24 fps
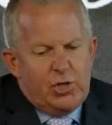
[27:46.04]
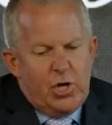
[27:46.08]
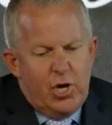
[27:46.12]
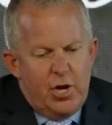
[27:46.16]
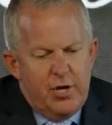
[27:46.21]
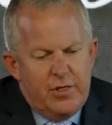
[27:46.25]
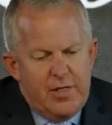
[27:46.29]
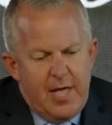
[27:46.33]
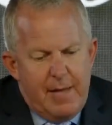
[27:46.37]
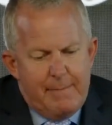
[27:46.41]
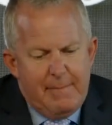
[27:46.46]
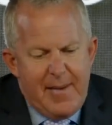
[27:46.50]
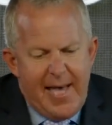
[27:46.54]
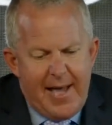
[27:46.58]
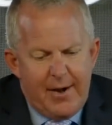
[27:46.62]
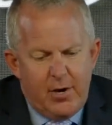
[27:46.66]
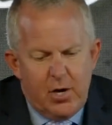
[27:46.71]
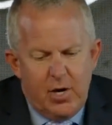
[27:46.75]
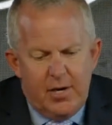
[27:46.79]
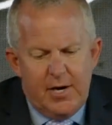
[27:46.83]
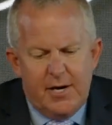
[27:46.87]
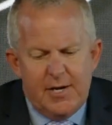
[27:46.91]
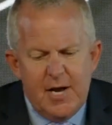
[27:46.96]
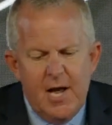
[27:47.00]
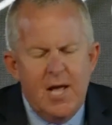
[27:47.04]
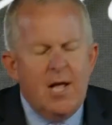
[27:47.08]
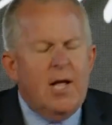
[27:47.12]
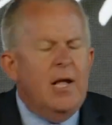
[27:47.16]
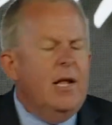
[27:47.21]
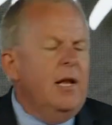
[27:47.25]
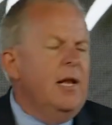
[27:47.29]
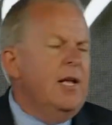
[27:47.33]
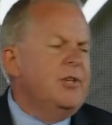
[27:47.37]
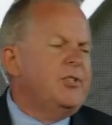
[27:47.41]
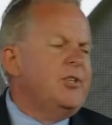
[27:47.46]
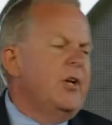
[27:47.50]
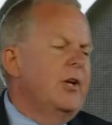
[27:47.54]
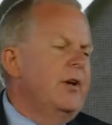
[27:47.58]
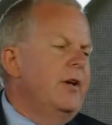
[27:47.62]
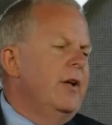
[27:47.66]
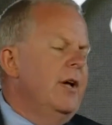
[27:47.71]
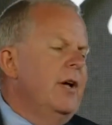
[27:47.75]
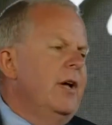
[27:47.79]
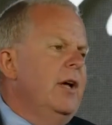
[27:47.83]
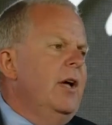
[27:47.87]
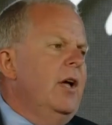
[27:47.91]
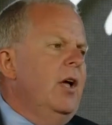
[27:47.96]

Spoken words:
turn their back on it. Listen,